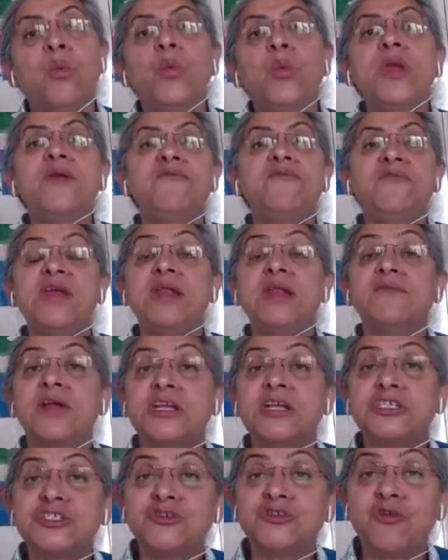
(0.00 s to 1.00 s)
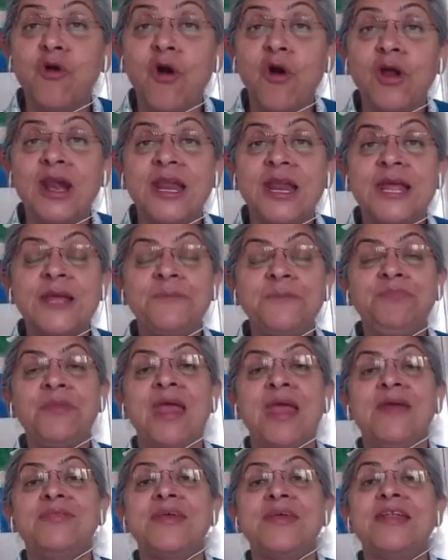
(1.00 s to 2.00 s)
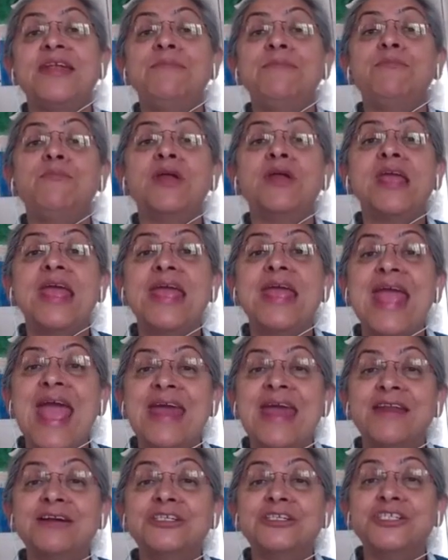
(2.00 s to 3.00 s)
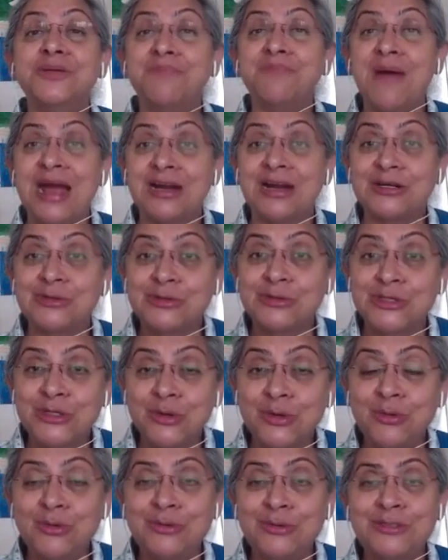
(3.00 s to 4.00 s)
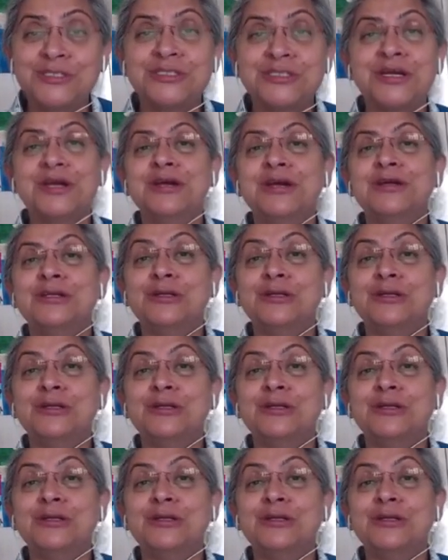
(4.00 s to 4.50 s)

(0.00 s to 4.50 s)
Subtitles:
We feel very strongly that in bringing energy back to schools,